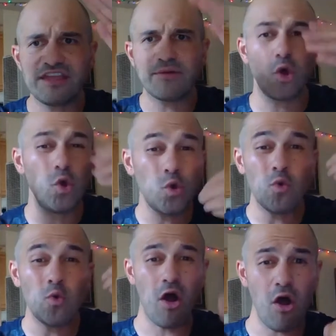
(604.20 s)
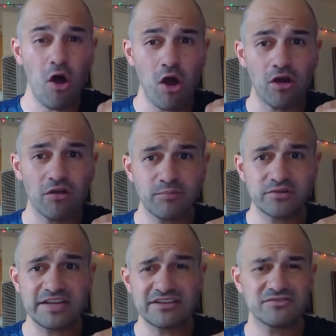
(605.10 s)
think about who are the
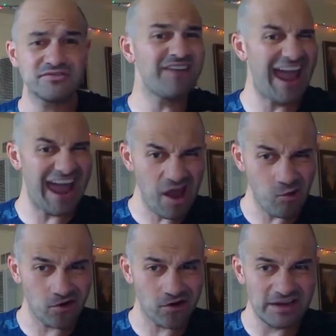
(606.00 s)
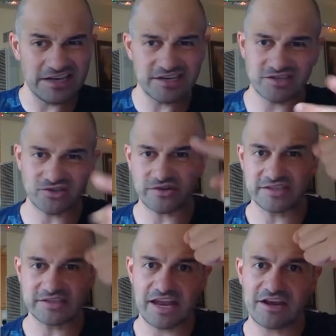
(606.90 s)
protectors of our
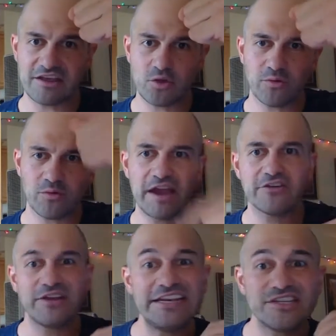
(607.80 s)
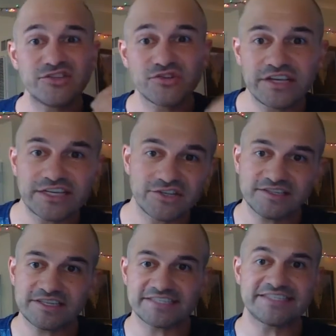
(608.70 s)
industries. And another quick reminder, industry is
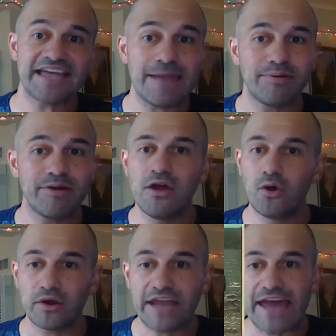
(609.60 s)
just, it's a type or